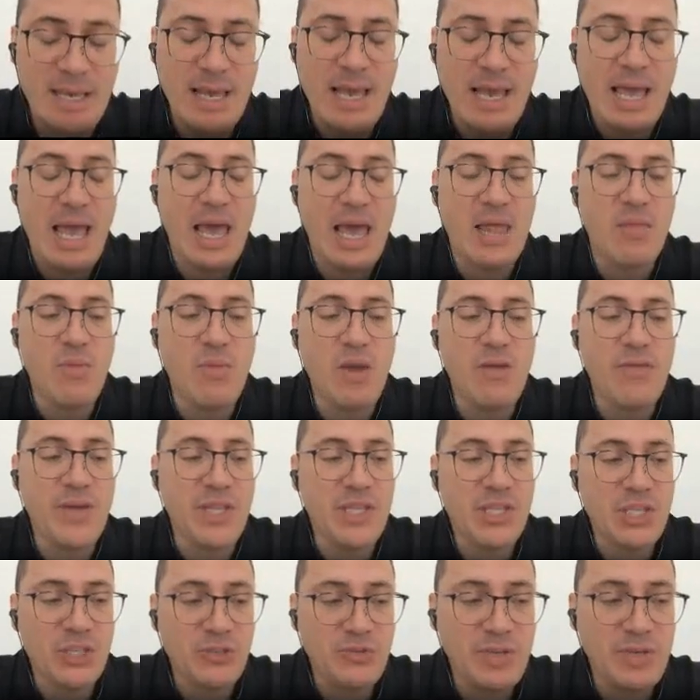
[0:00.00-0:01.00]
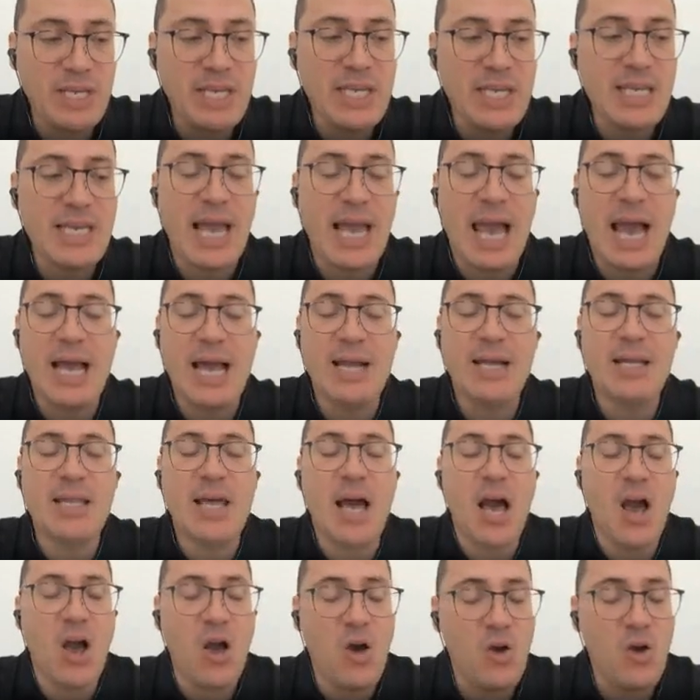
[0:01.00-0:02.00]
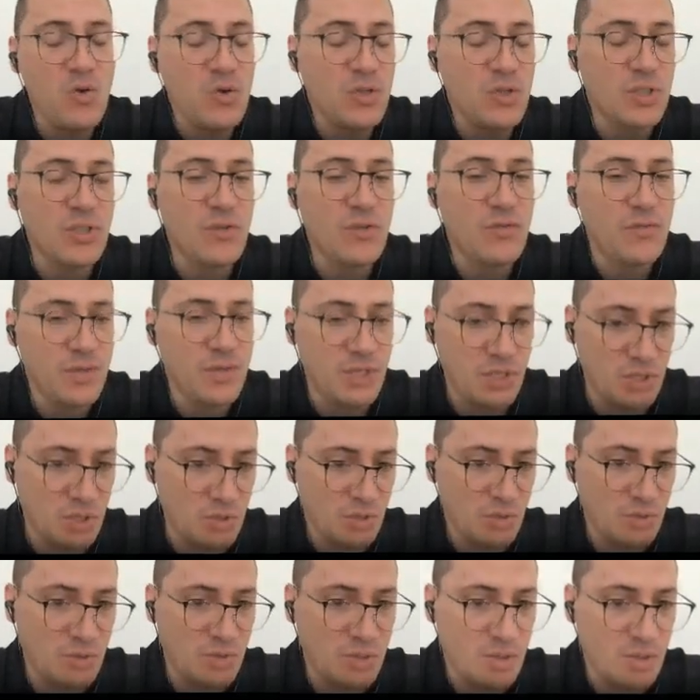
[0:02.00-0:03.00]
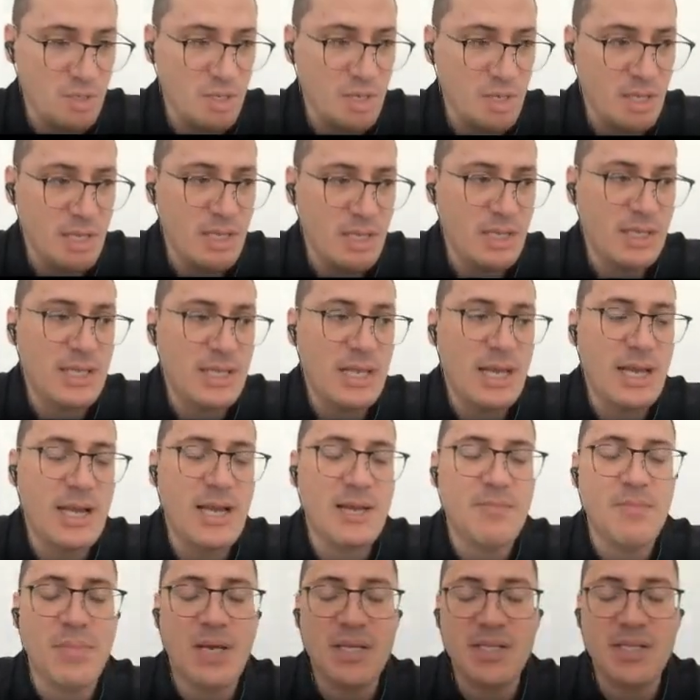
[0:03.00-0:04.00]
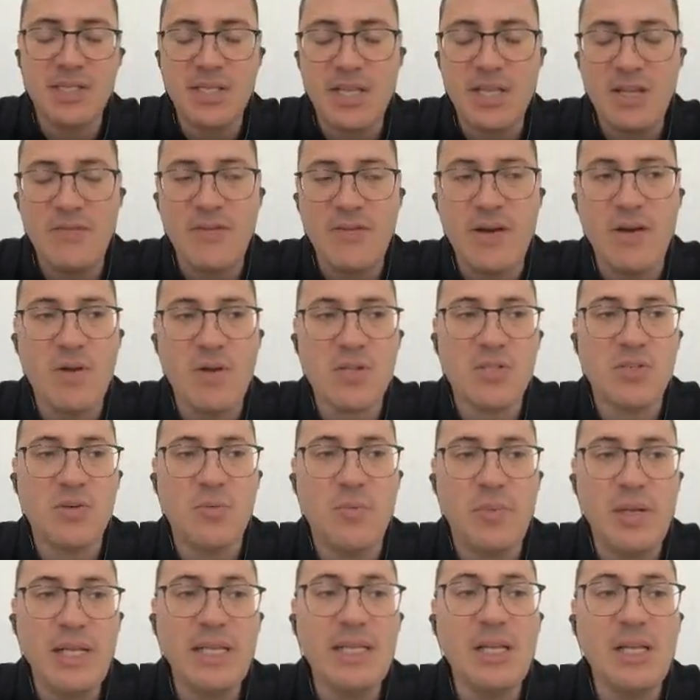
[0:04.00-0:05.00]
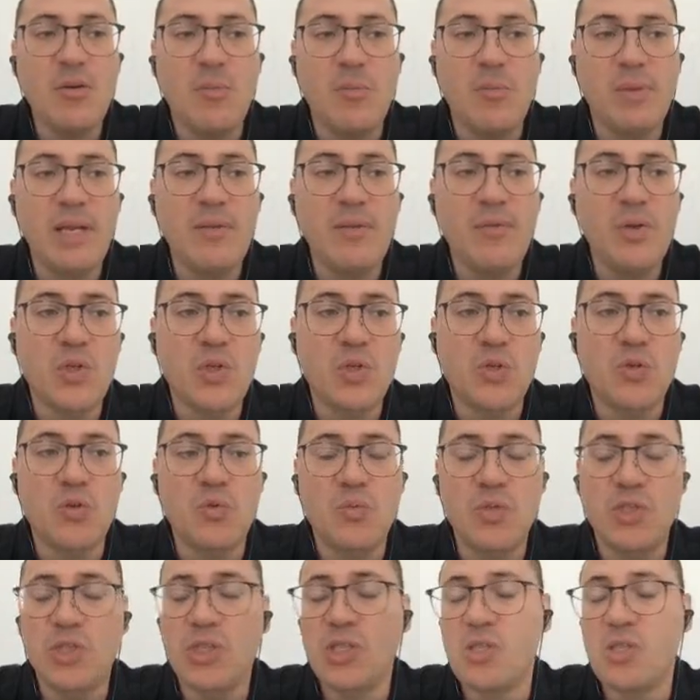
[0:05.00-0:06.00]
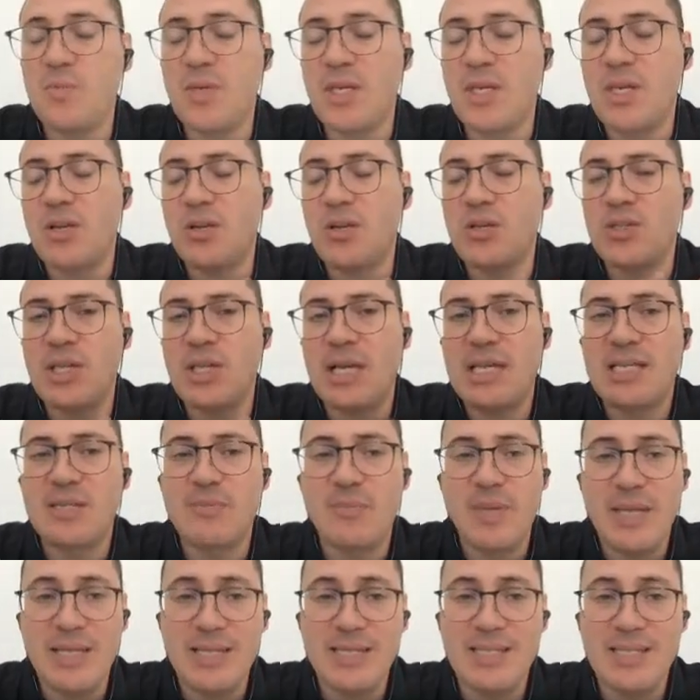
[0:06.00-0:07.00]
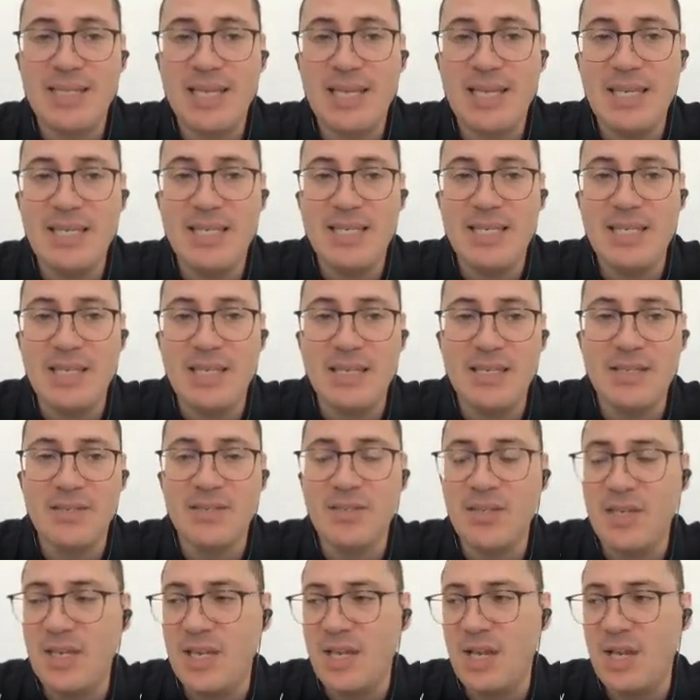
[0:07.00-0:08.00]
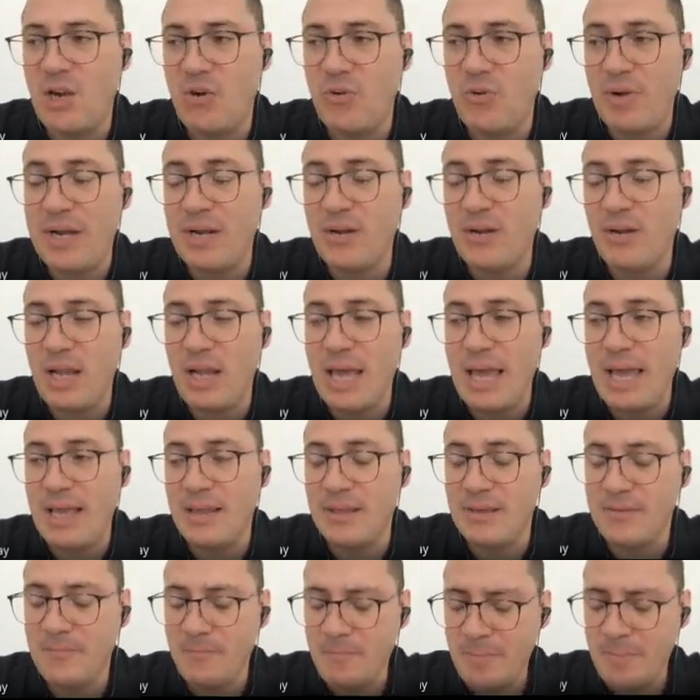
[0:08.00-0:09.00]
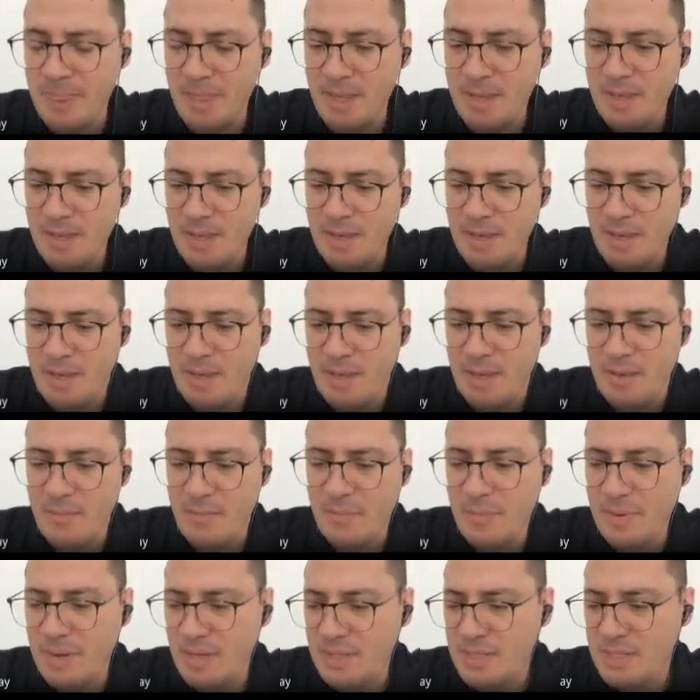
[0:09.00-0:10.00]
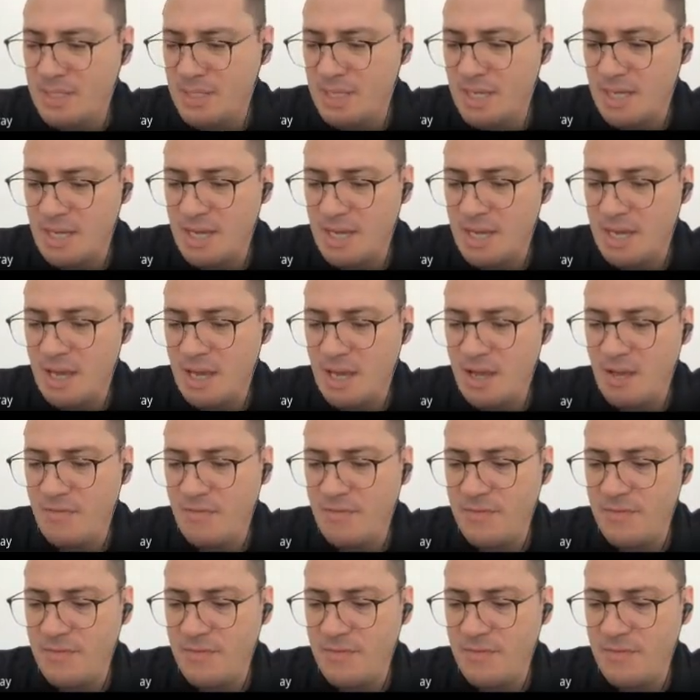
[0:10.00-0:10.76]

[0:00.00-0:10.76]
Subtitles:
And Maven 3 added a host of features that myself I was completely oblivious to just because I spent 10 years in Gradle land. But I